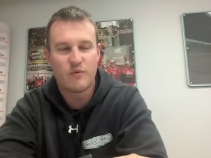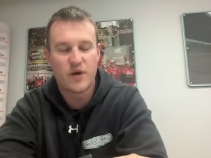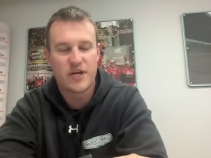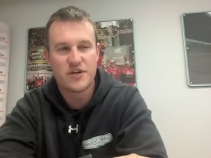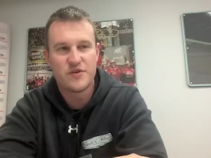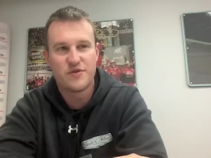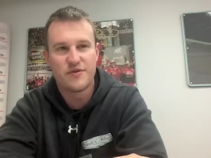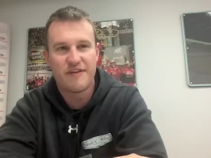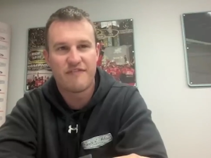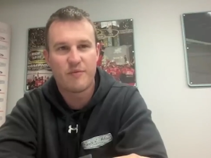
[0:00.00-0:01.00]
What can you do
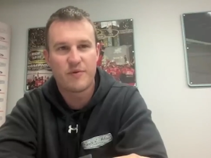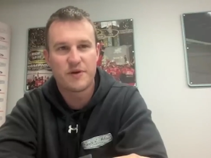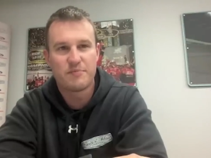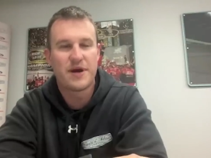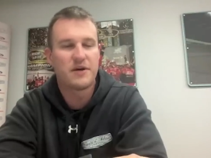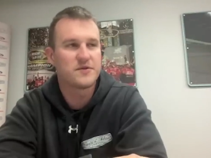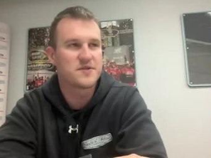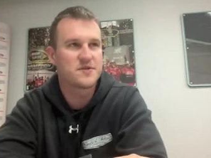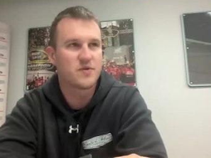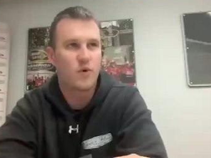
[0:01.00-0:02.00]
different with your
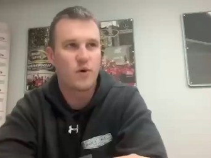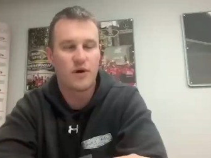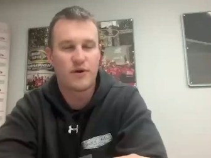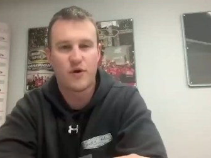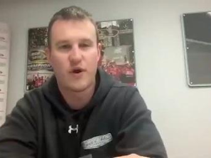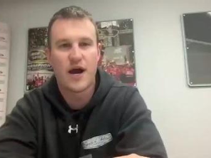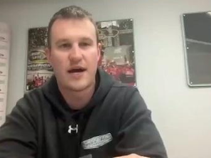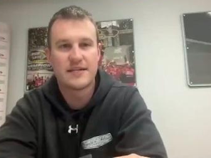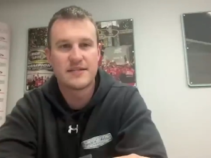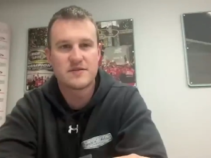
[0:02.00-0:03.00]
belts or your
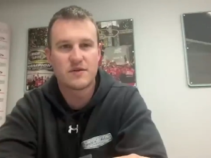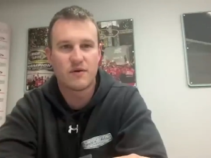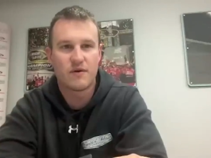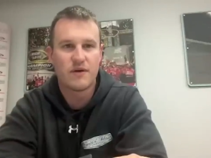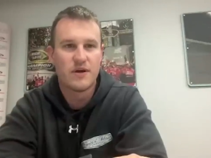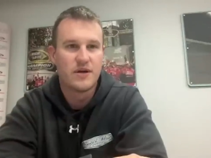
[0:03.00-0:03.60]
Hans or